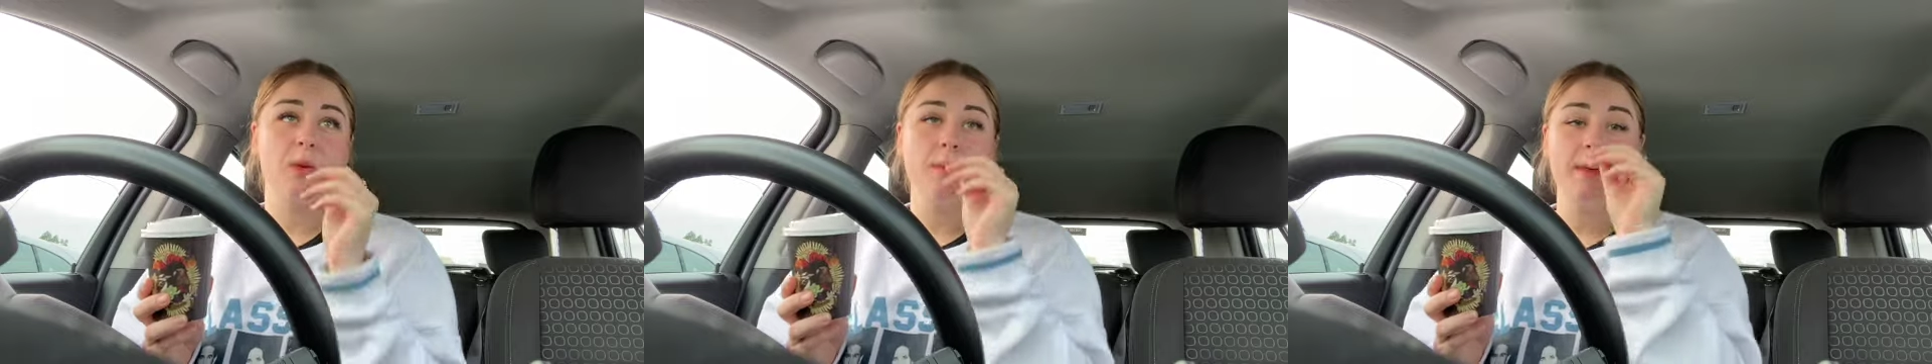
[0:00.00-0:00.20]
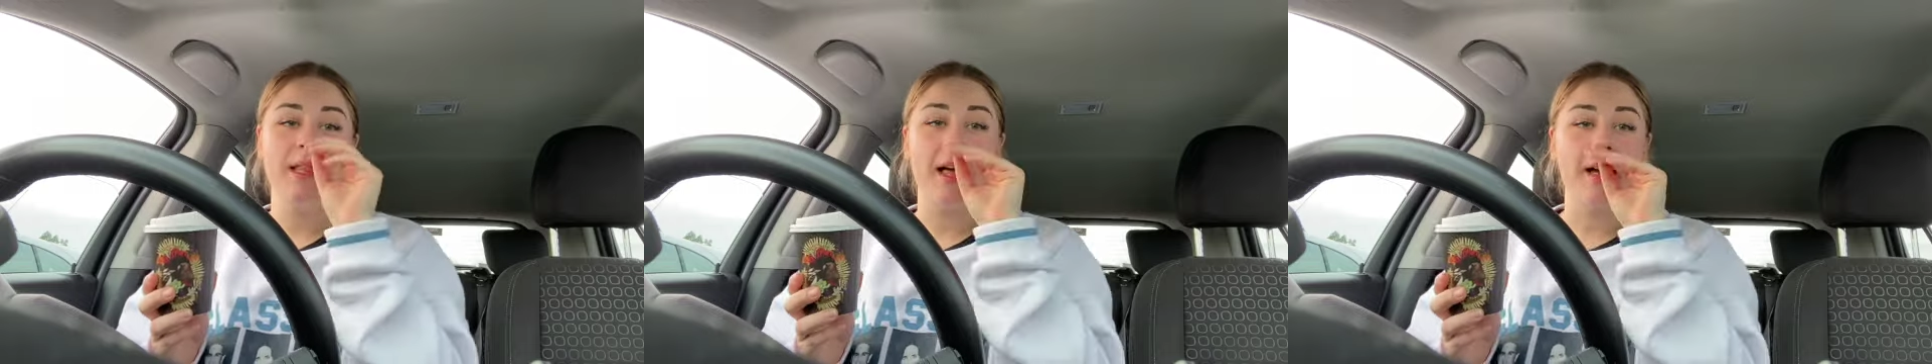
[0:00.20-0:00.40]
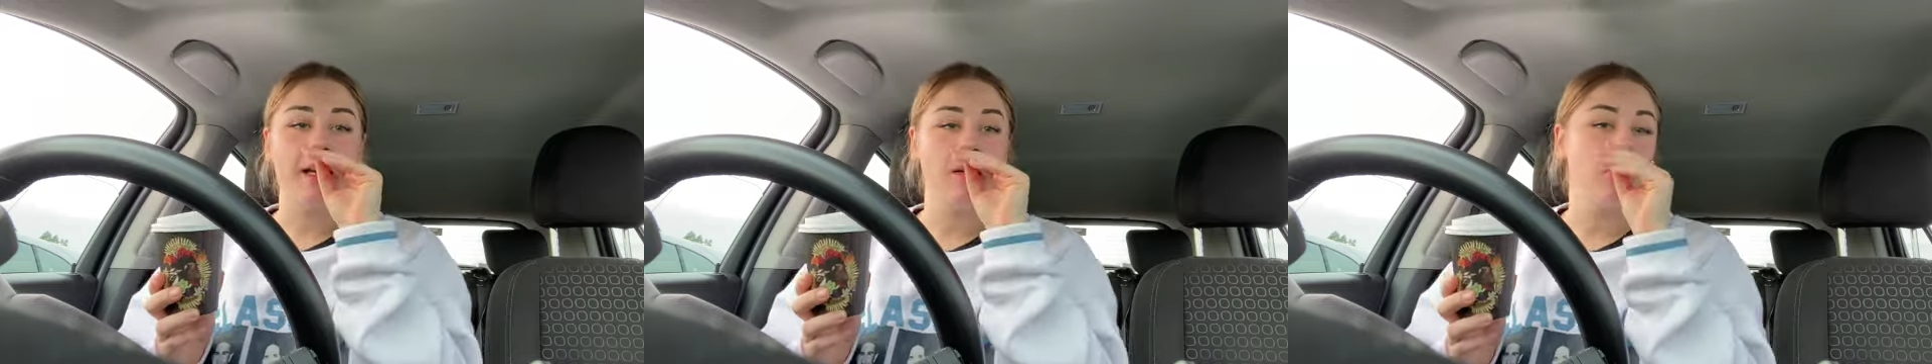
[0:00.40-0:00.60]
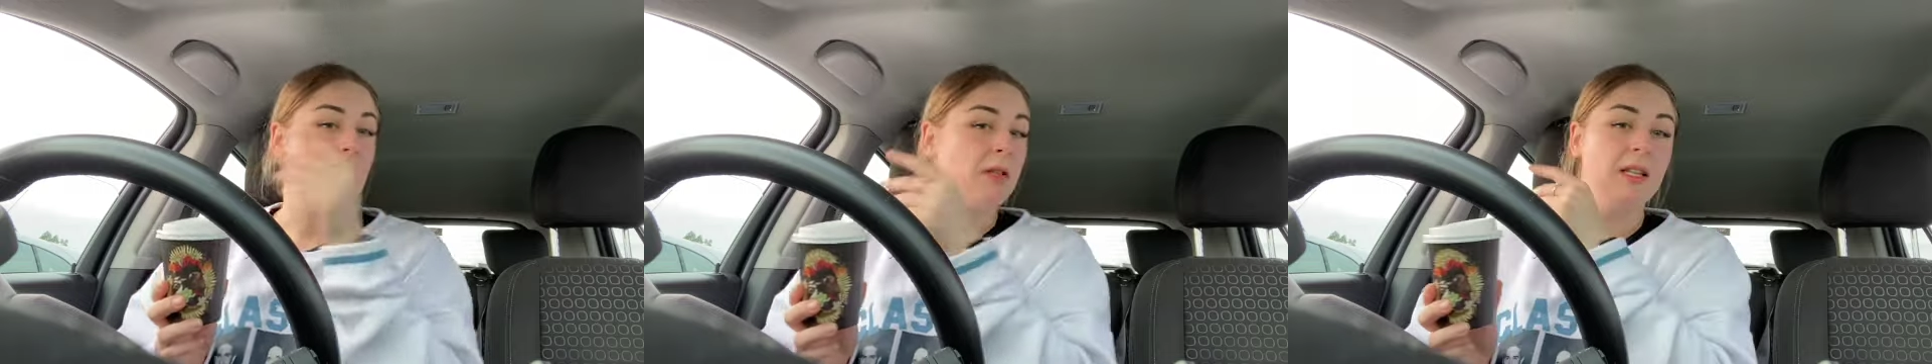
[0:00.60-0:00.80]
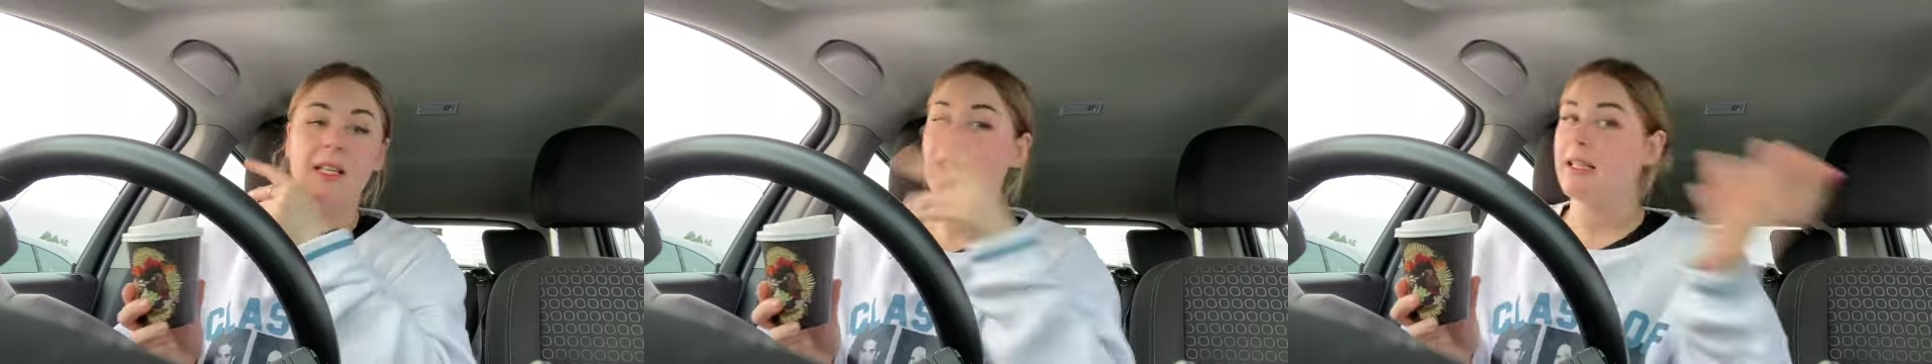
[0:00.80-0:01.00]
want to be like
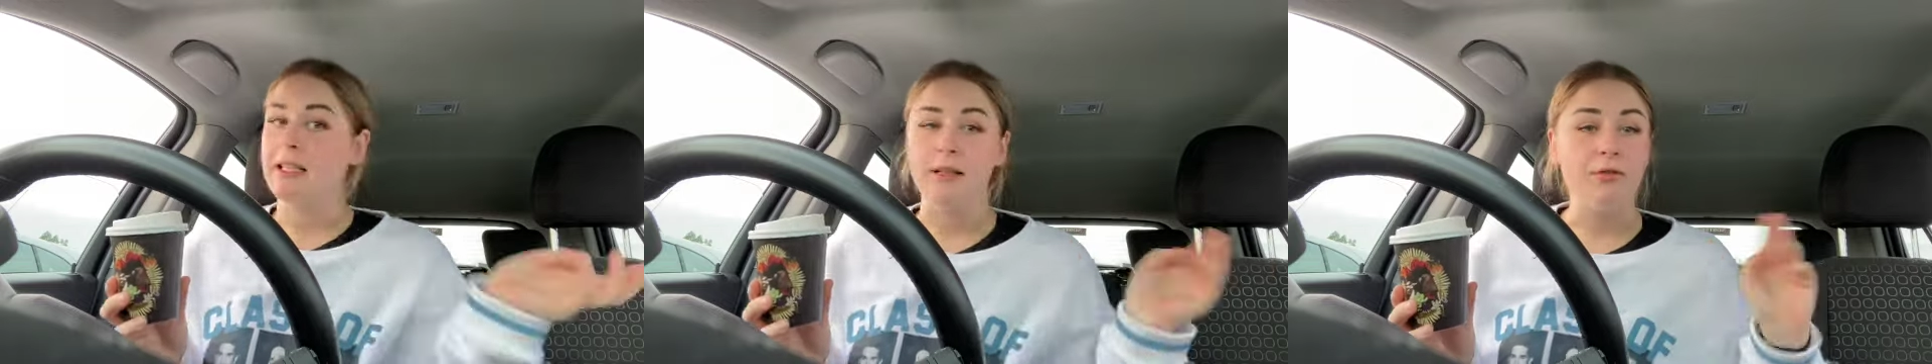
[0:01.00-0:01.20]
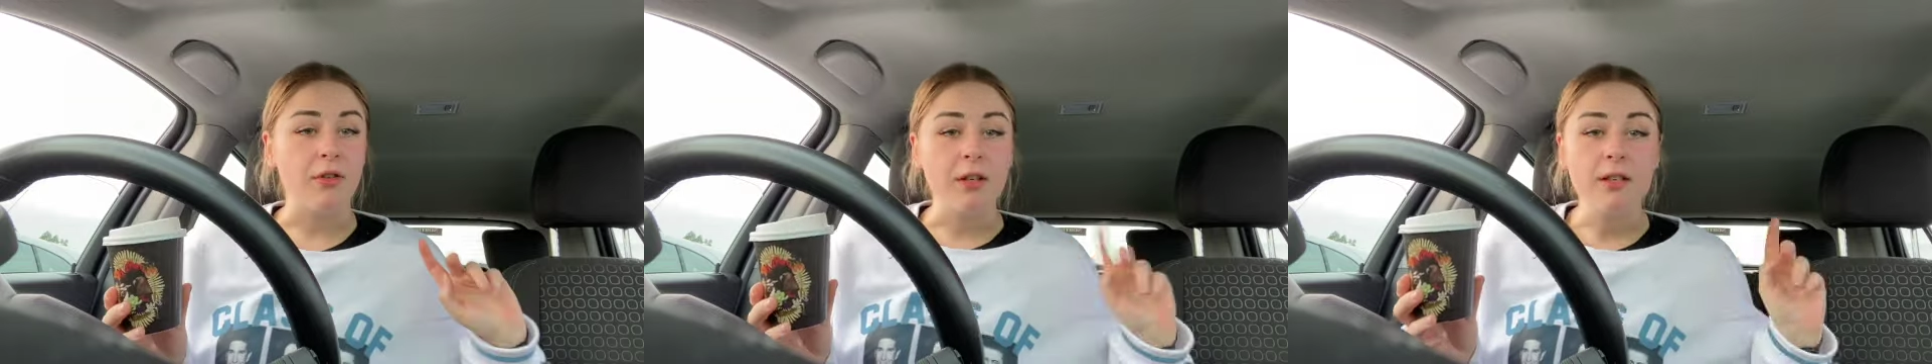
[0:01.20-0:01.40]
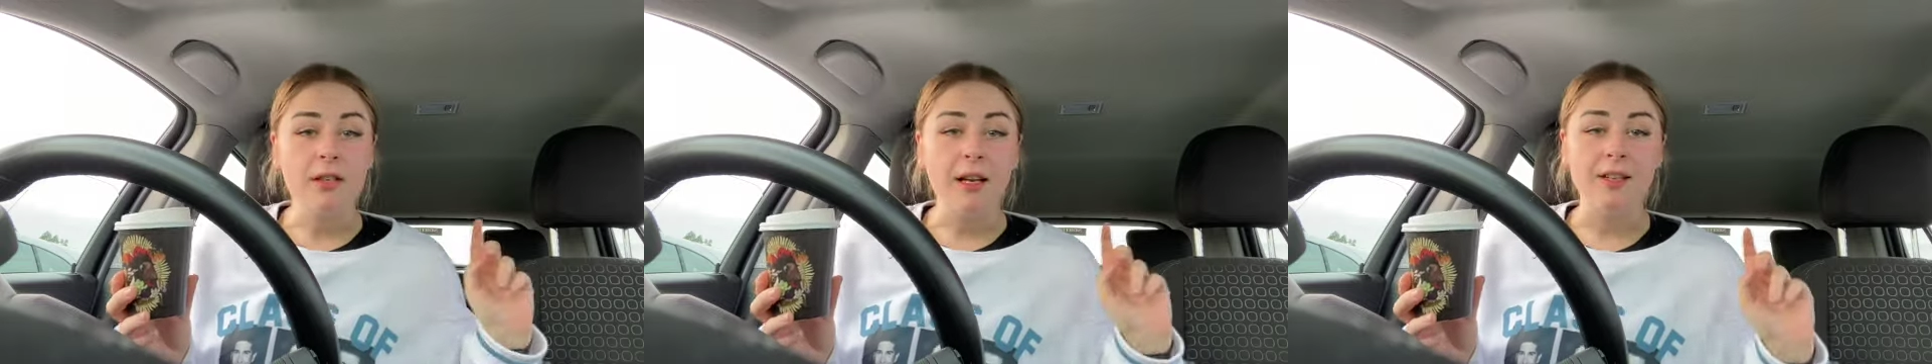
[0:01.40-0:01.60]
completely different